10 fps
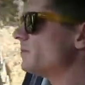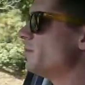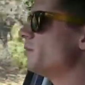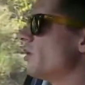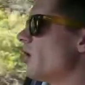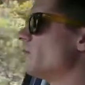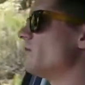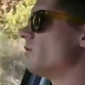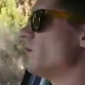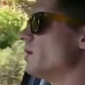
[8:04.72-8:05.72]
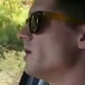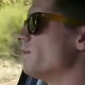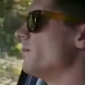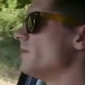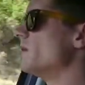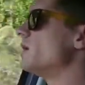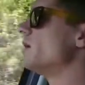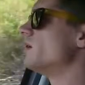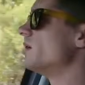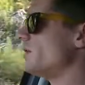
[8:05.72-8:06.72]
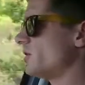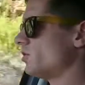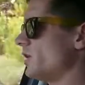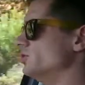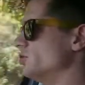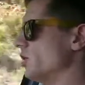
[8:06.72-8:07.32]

people will opt for the petrol engine